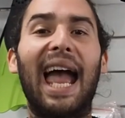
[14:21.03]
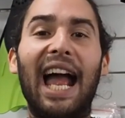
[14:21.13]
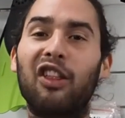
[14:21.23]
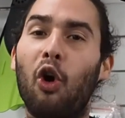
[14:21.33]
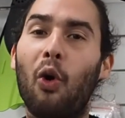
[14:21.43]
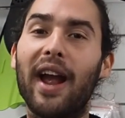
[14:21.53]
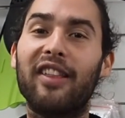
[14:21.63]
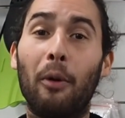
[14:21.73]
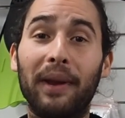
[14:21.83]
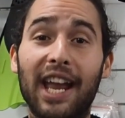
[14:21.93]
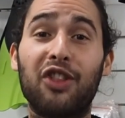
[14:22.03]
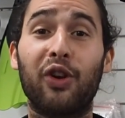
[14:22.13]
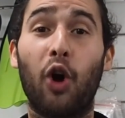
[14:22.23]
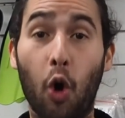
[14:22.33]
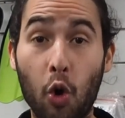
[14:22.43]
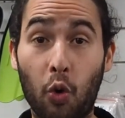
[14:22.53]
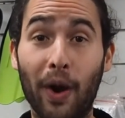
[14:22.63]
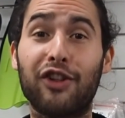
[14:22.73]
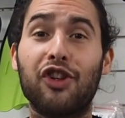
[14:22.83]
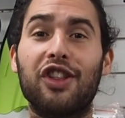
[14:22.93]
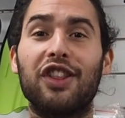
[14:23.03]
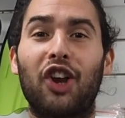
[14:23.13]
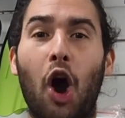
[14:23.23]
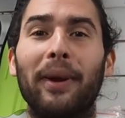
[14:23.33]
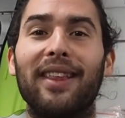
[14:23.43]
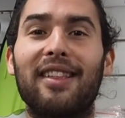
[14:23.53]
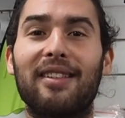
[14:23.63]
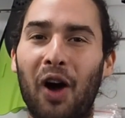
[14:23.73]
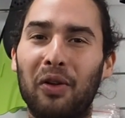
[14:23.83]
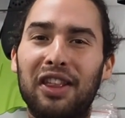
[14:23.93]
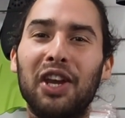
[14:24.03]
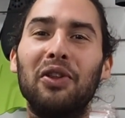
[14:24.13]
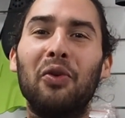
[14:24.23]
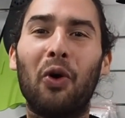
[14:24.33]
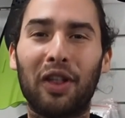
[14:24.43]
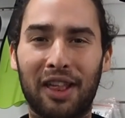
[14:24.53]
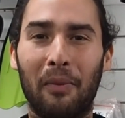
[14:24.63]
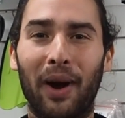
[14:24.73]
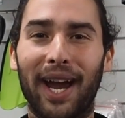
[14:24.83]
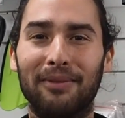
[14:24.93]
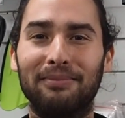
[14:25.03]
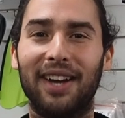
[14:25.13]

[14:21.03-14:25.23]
As always, I'll be answering all questions in the comments. I'll see you in the water somewhere.